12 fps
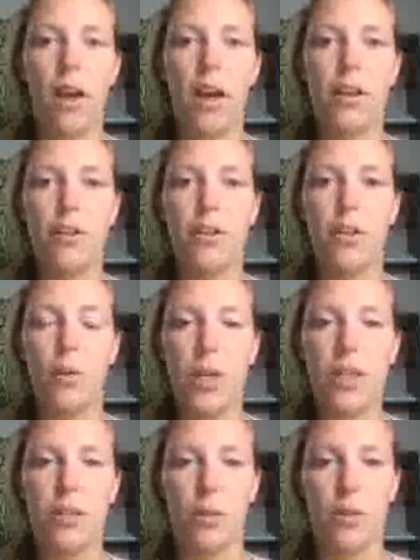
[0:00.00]
Under the
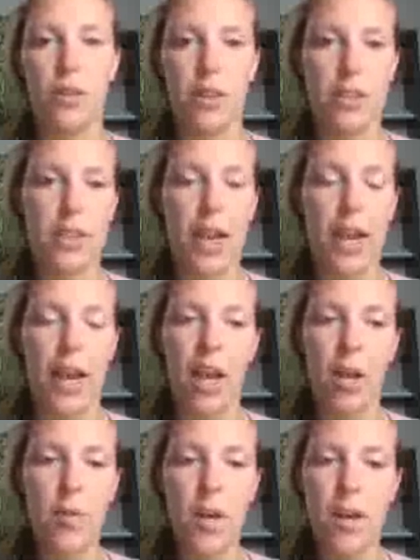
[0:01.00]
resources
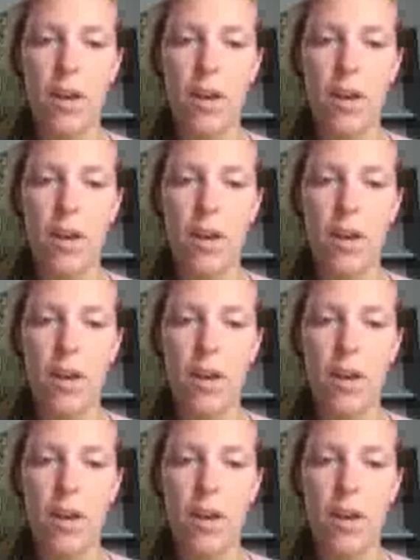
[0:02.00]
tab,